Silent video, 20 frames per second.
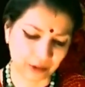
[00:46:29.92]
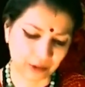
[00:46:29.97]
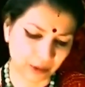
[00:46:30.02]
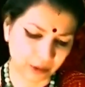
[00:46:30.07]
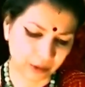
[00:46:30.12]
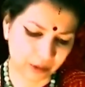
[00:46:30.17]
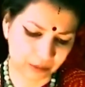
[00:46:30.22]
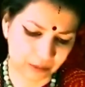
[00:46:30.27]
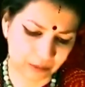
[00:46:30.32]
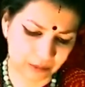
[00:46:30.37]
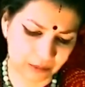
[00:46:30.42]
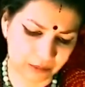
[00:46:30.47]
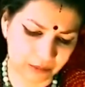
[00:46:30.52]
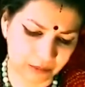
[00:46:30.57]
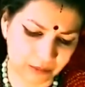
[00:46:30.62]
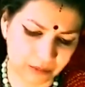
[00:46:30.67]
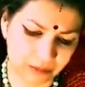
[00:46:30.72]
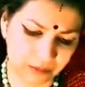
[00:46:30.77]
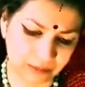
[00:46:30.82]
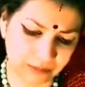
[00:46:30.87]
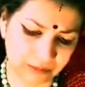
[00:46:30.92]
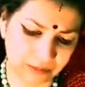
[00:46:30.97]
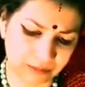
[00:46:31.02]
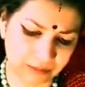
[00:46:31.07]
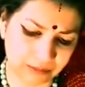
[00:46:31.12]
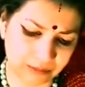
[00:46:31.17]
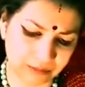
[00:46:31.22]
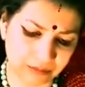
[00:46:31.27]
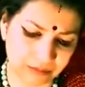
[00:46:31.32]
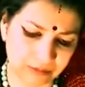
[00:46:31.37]
So,
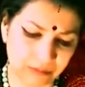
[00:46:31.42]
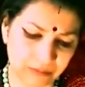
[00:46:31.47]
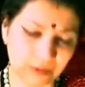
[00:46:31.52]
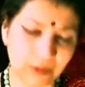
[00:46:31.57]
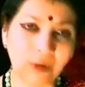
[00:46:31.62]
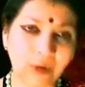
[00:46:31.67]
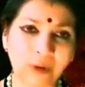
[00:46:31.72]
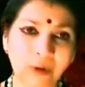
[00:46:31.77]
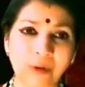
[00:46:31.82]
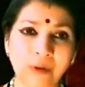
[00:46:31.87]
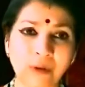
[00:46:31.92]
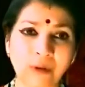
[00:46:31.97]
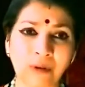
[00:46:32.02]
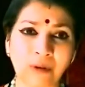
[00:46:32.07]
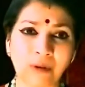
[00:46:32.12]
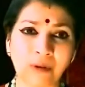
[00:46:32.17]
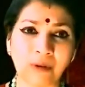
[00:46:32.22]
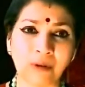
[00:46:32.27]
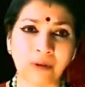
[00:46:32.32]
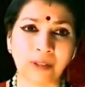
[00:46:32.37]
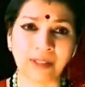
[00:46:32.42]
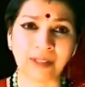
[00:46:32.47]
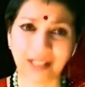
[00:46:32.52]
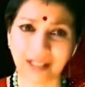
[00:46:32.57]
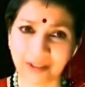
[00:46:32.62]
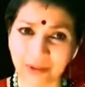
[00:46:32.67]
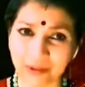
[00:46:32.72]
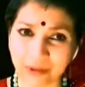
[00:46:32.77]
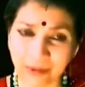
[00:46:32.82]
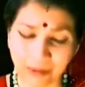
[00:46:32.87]
oh, is
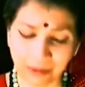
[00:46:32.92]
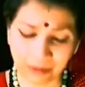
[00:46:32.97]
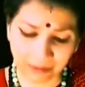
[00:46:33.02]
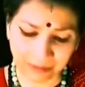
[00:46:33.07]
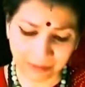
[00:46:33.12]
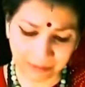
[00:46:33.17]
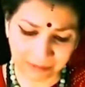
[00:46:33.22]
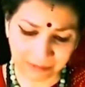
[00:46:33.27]
that so?